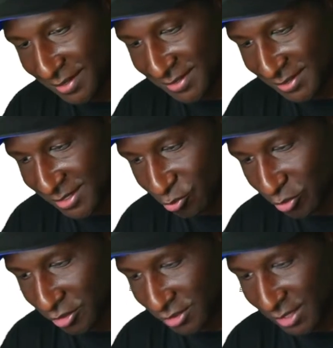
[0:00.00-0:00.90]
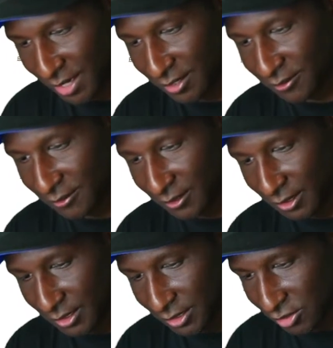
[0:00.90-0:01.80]
It's, it's real sad.
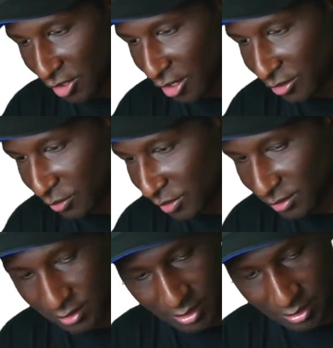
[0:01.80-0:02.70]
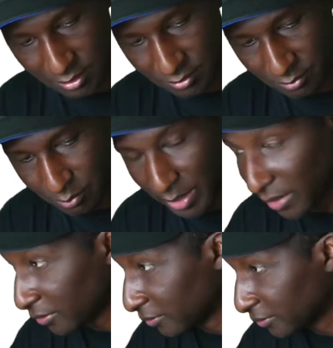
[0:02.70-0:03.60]
This Cardinal is, is
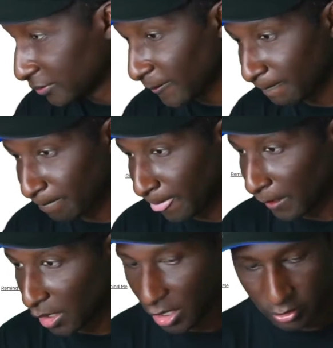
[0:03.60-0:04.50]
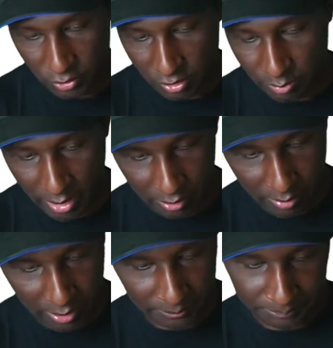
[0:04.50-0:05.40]
better. The Cardinals is better,
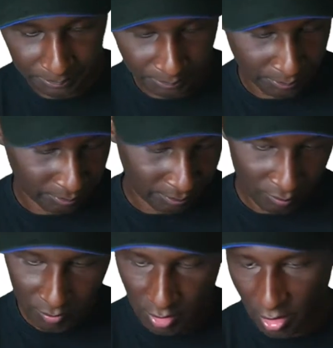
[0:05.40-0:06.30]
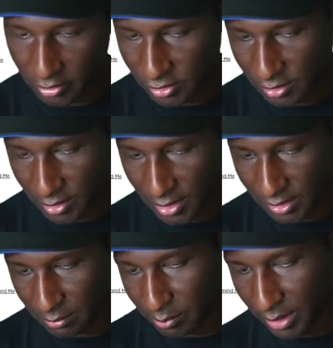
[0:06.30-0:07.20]
man. The Cardinals is, an,
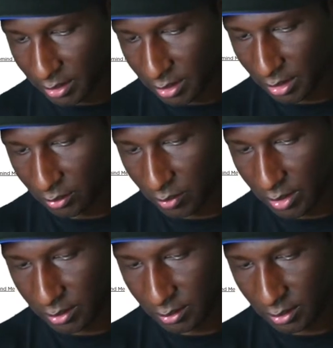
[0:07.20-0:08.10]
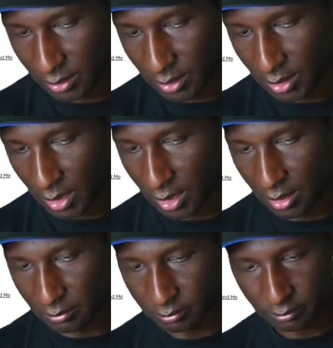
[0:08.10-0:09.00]
is a better colorway.
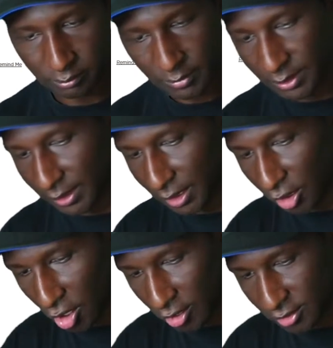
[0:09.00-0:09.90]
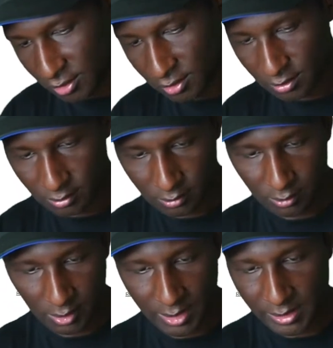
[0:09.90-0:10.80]
Um, the gloss
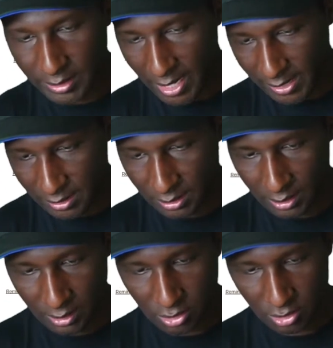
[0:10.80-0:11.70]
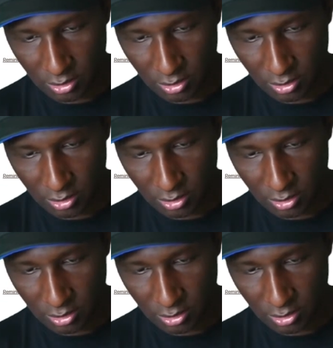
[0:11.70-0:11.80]
is a nice touch.